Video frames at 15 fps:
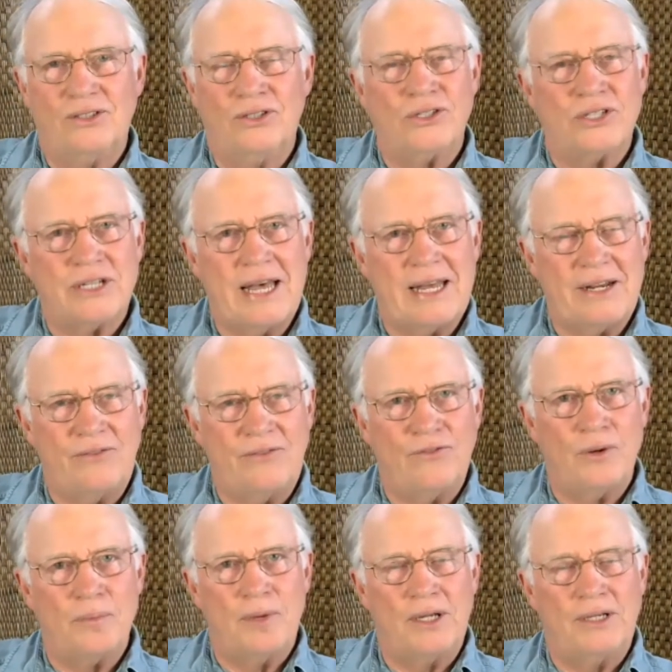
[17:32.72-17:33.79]
looks at it
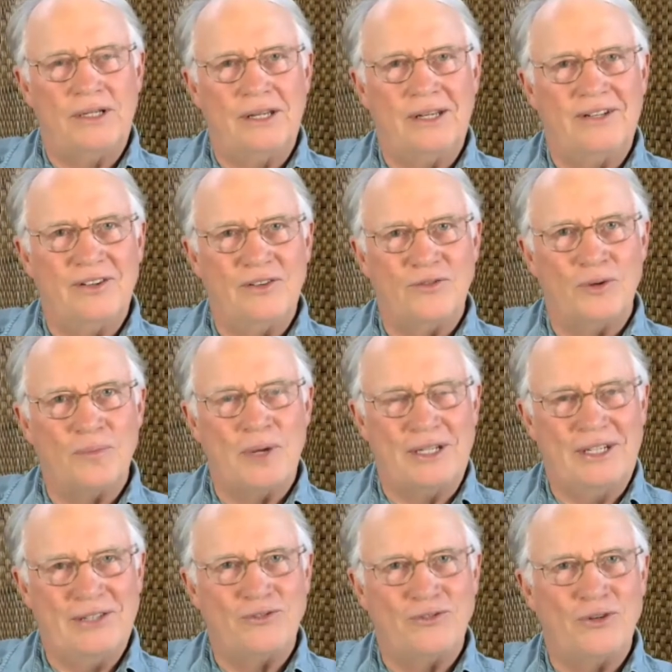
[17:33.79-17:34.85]
from a
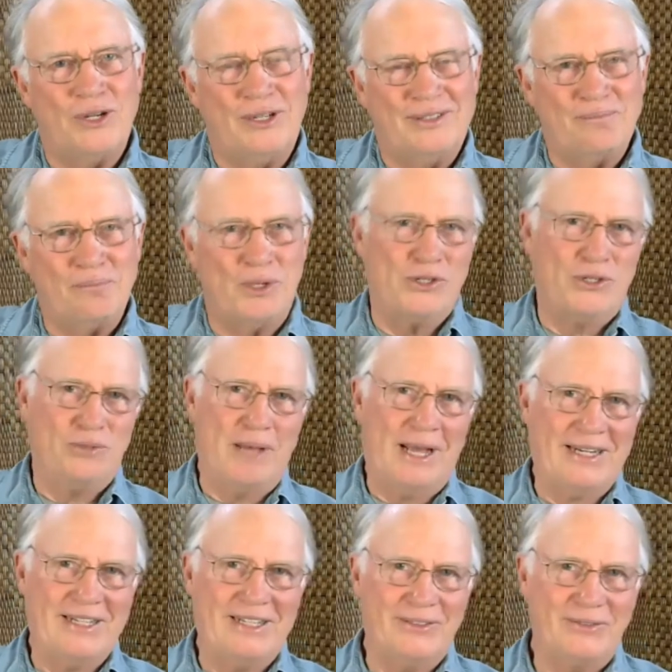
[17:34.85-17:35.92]
different
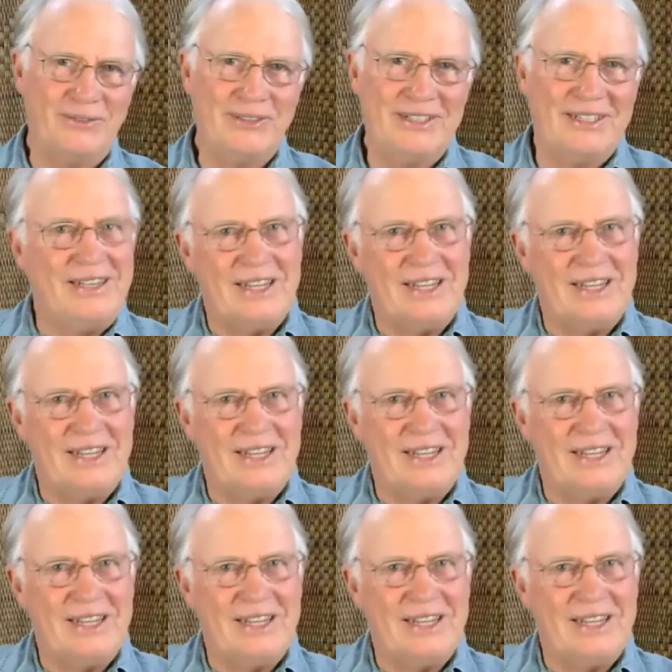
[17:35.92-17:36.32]
perspective